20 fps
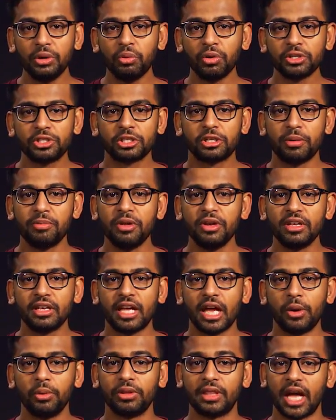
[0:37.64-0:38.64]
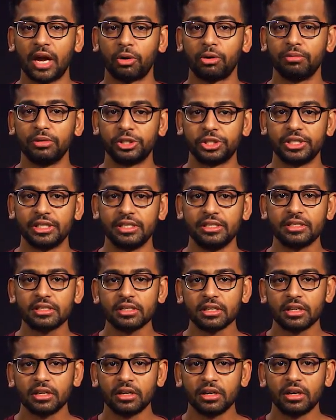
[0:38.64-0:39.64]
want to communicate with our machines,
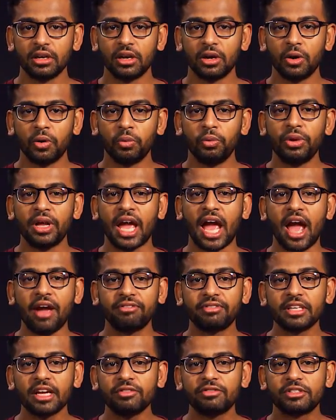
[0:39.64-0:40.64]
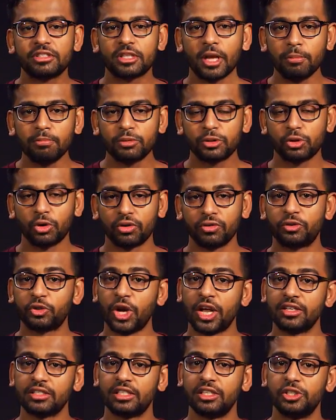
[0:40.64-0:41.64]
we have to have some sort of
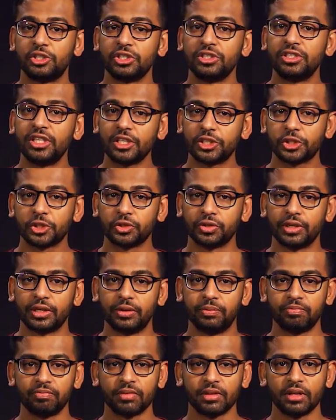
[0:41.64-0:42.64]
translation dictionary.